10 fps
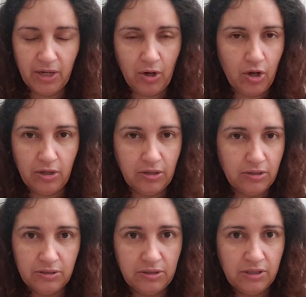at all.
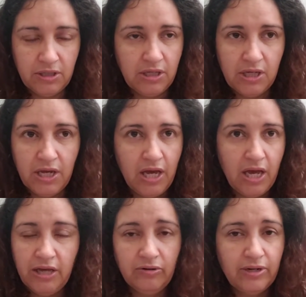
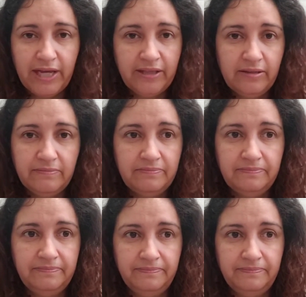I don't like them.